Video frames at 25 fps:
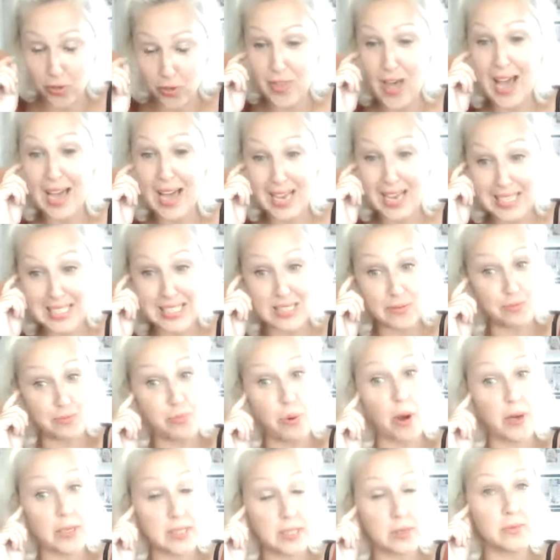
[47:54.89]
That is
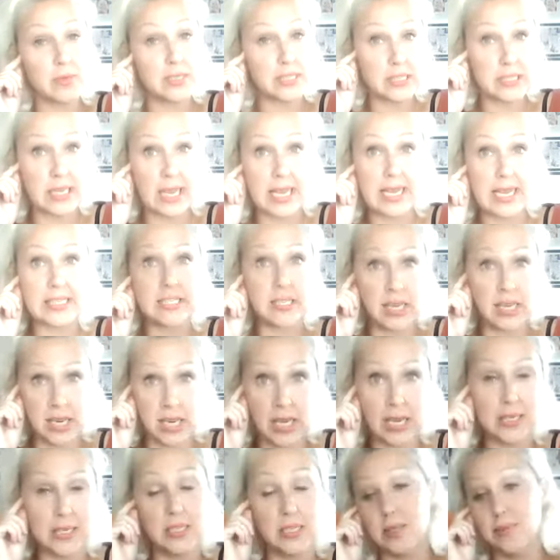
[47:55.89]
it's
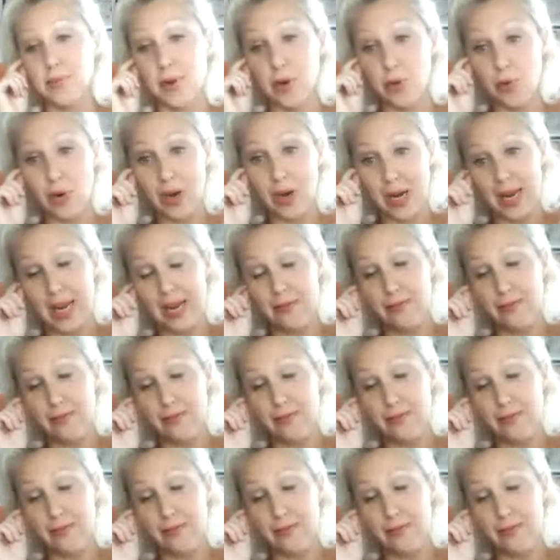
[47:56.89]
enlightenment, really.